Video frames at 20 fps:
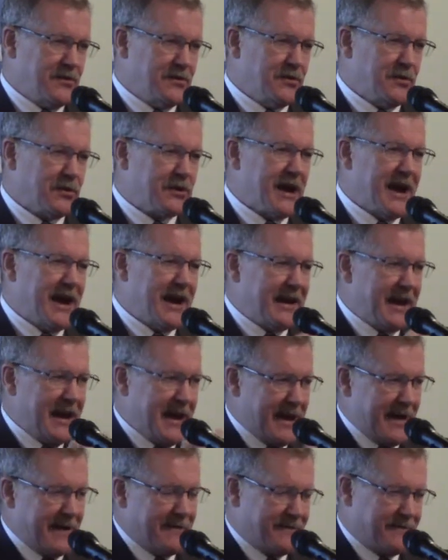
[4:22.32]
you can't
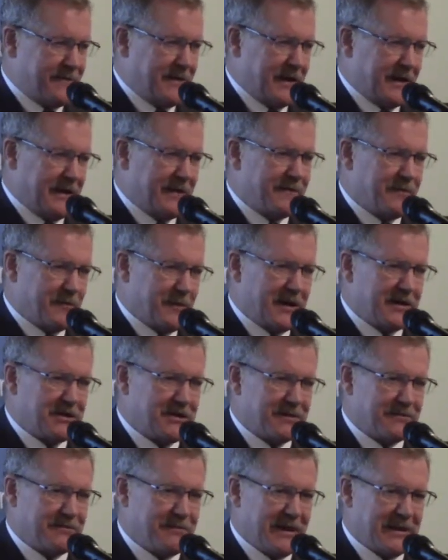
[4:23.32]
have an
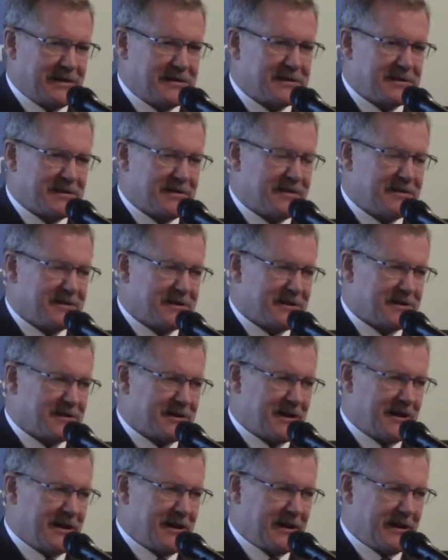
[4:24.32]
information-based
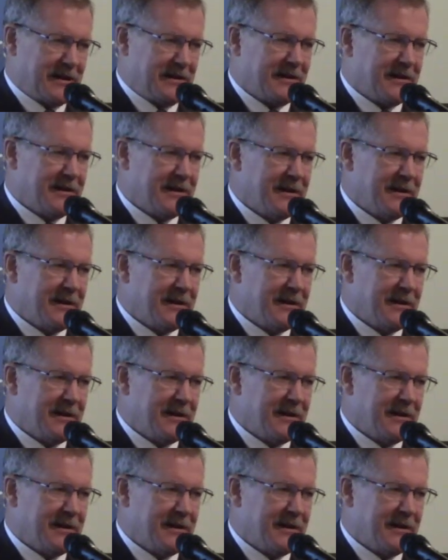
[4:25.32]
society